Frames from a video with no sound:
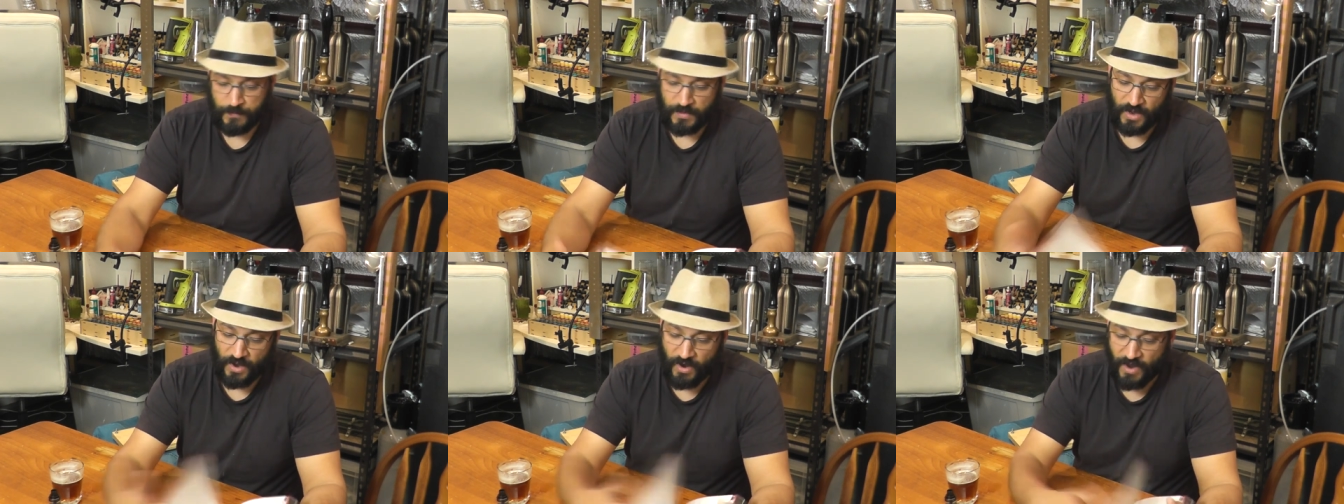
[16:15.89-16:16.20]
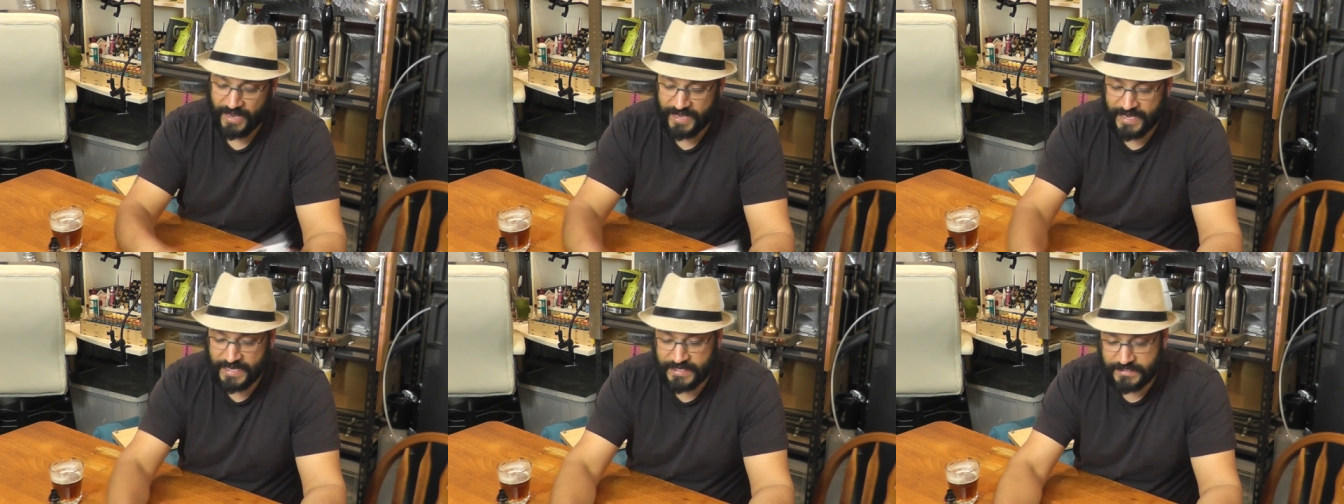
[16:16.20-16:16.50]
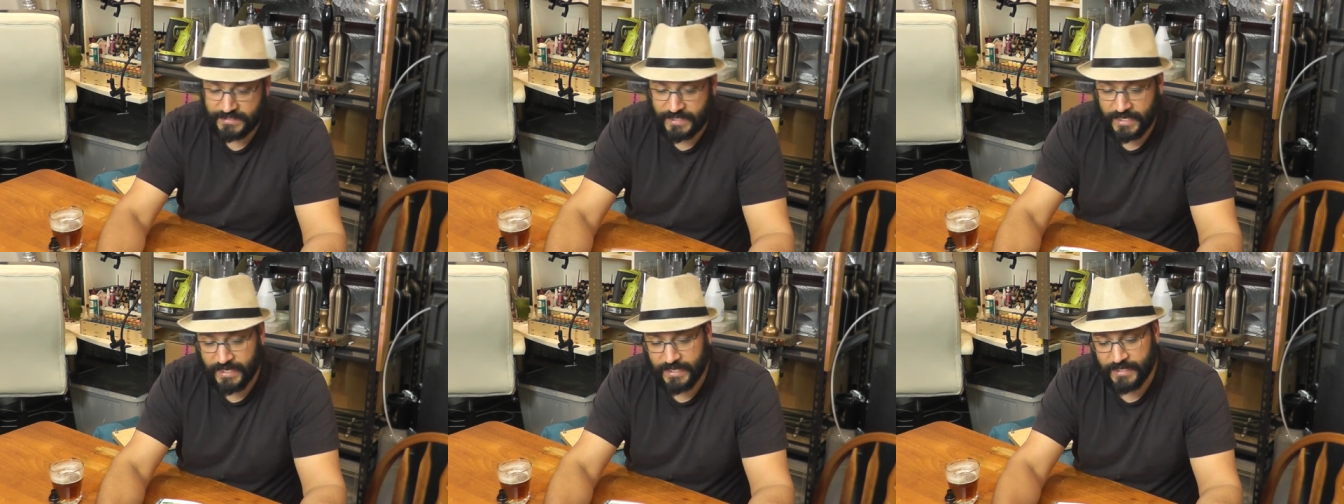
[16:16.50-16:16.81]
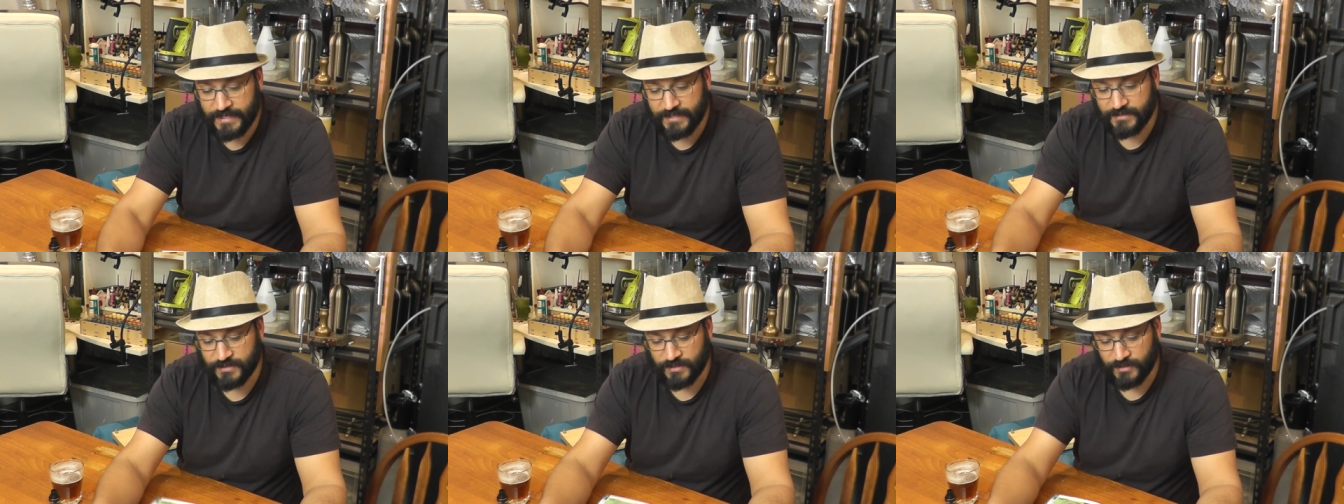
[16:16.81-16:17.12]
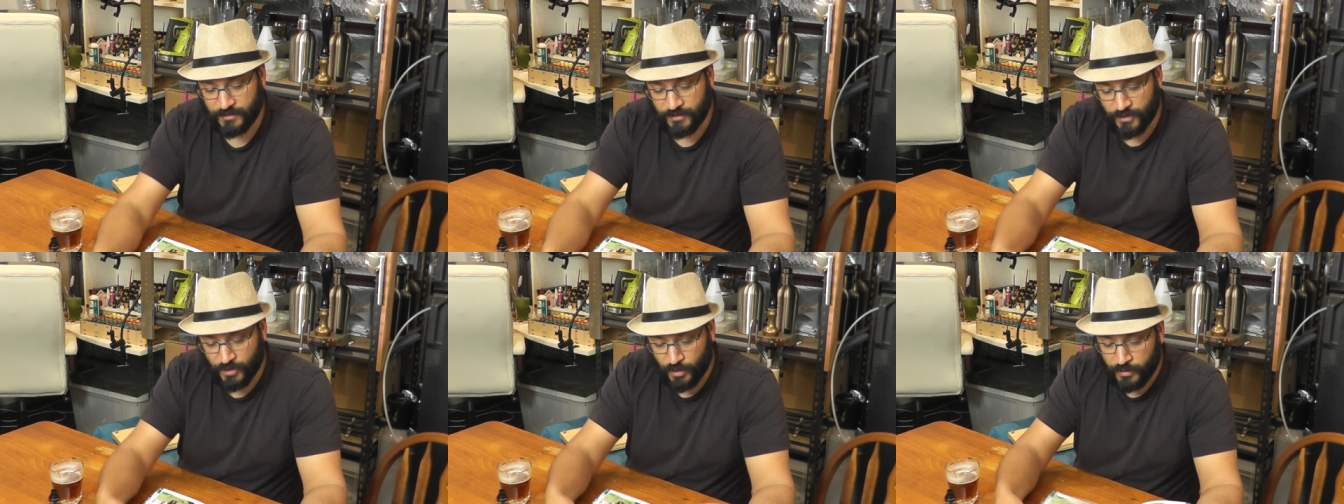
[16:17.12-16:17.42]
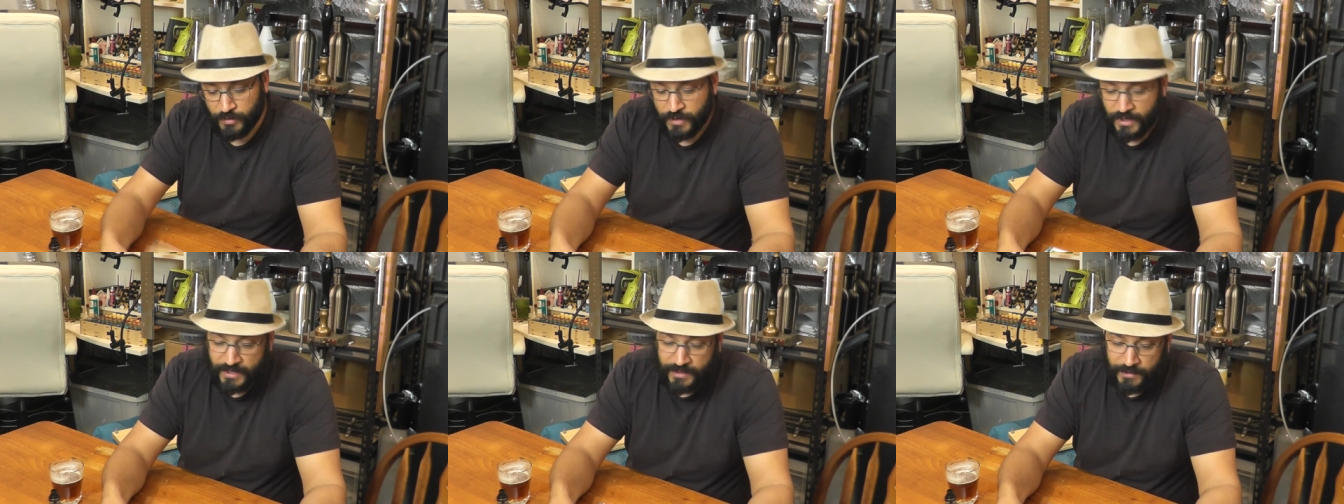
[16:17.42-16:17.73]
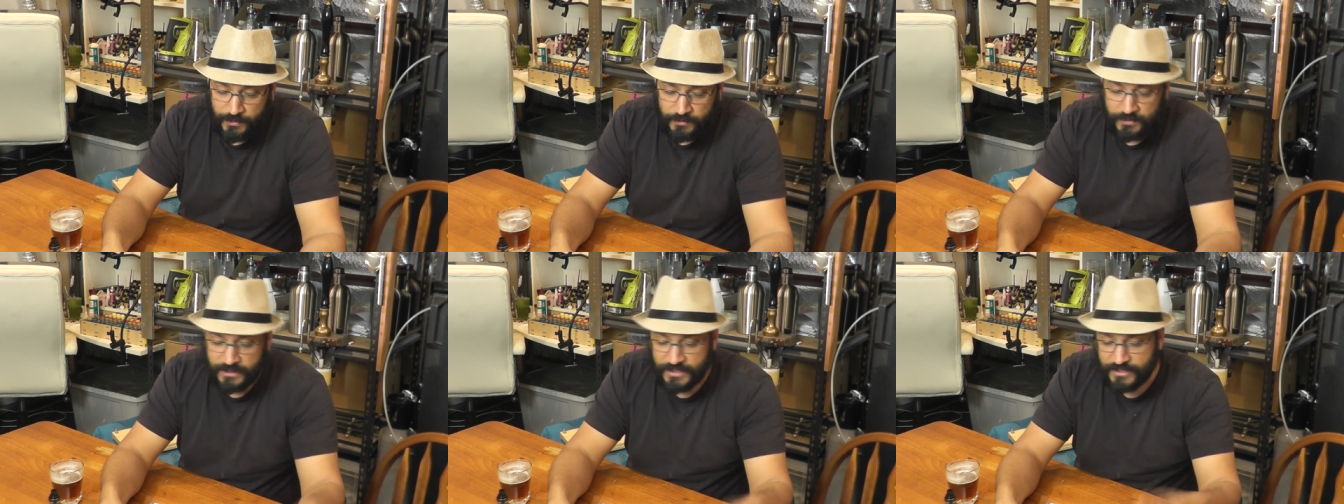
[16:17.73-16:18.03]
IEDs and, you know,
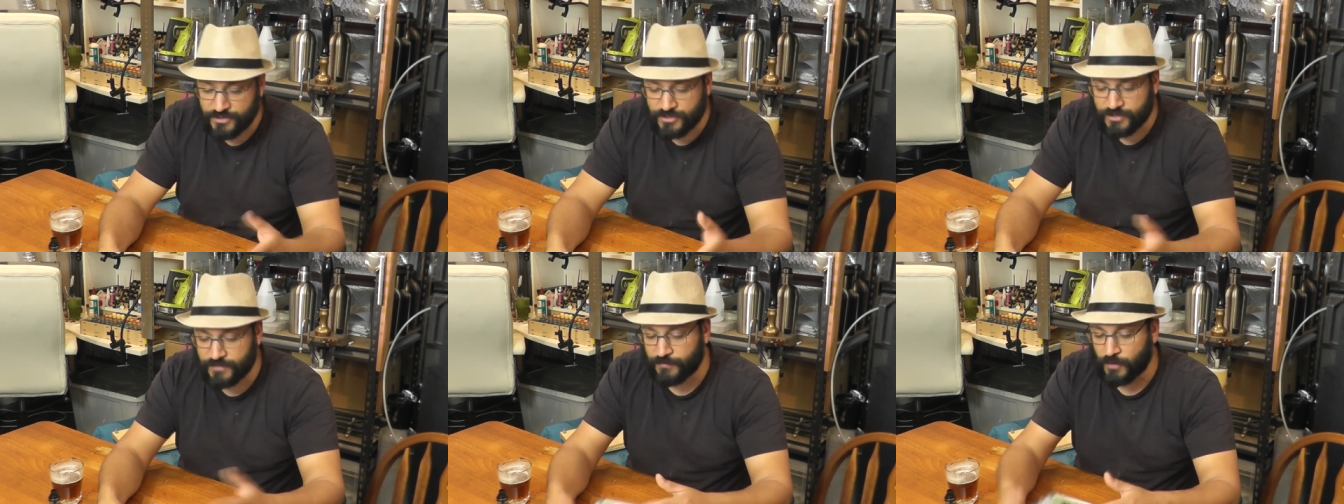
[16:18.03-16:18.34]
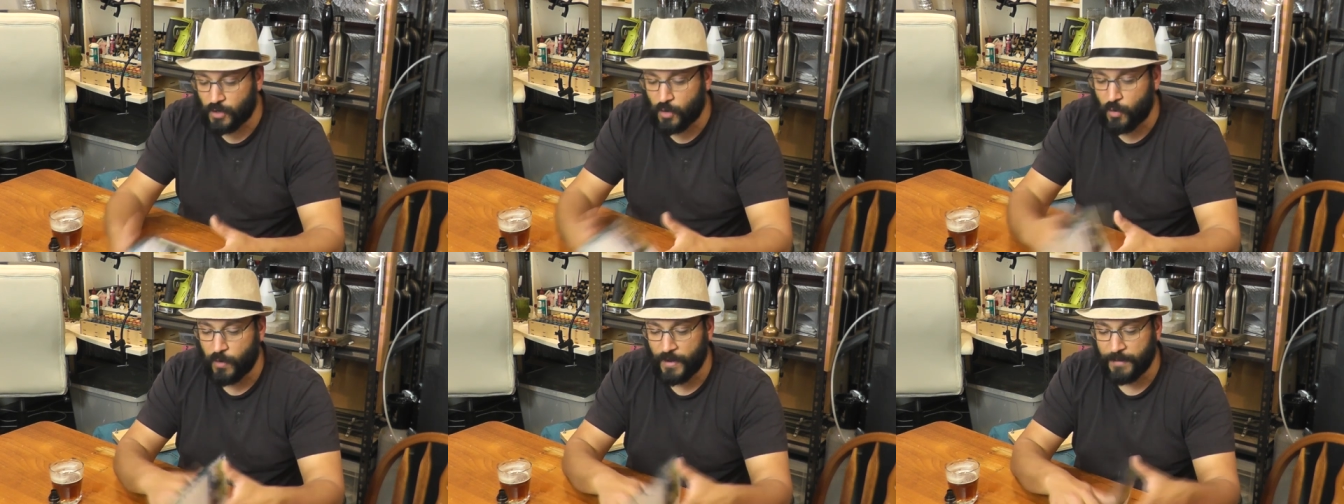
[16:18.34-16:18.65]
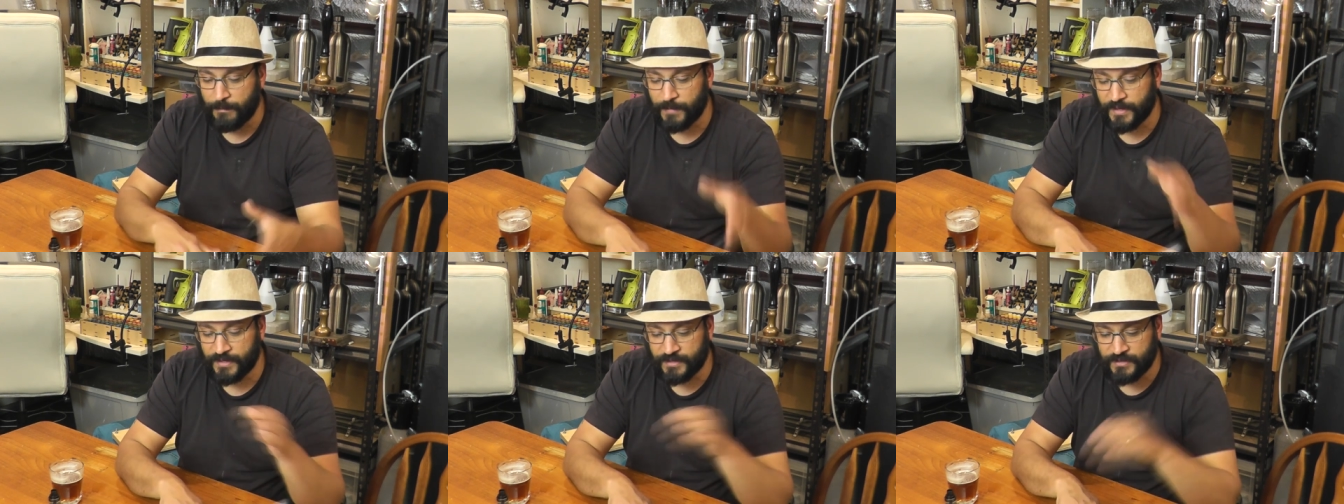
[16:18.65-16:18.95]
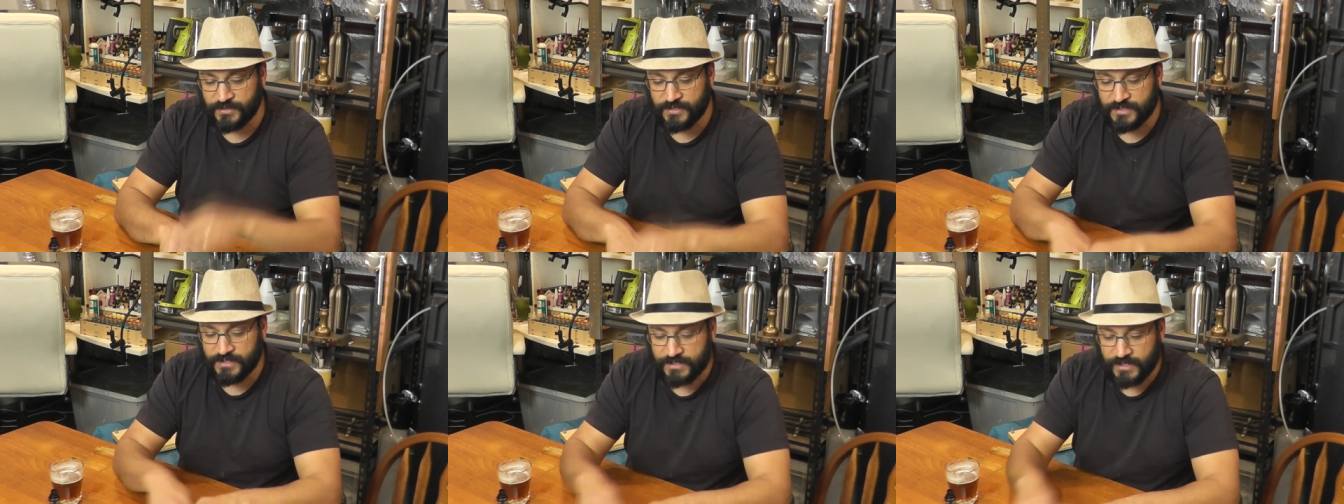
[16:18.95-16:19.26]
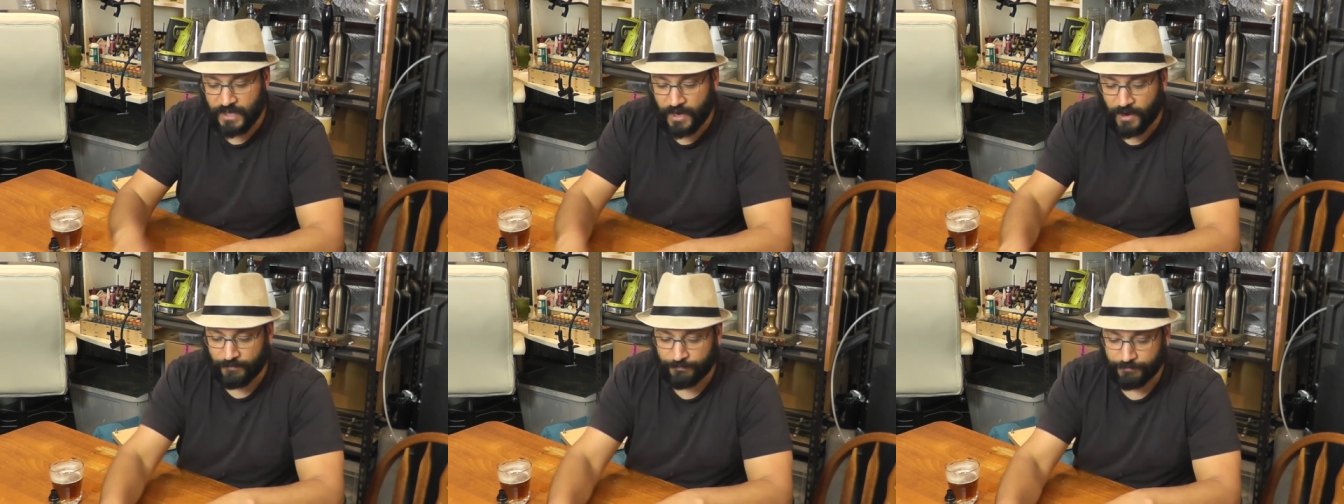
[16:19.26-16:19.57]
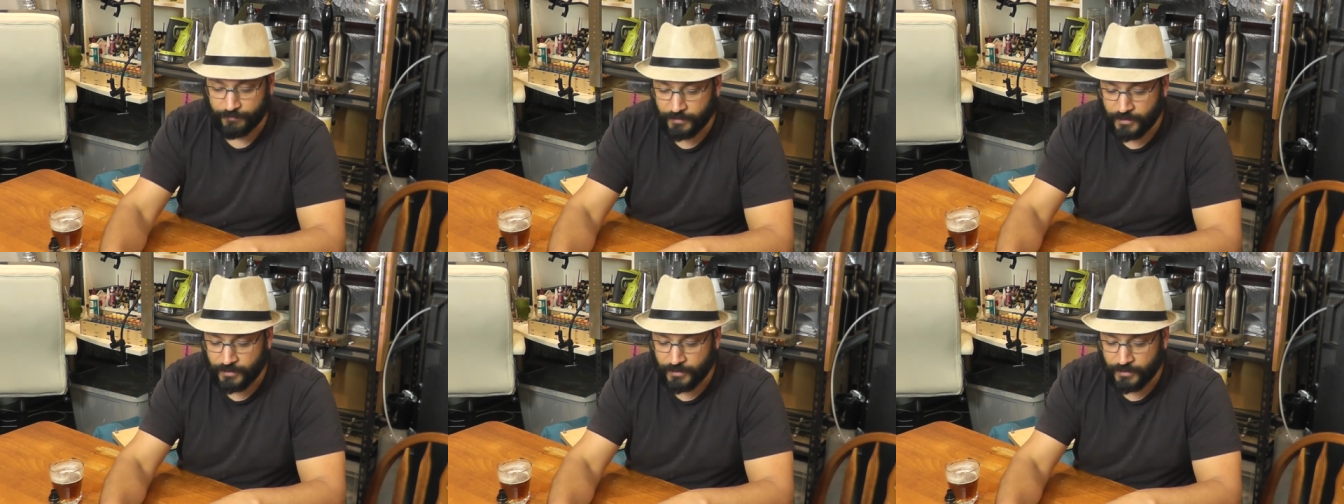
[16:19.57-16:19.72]
lists of equipment and stuff.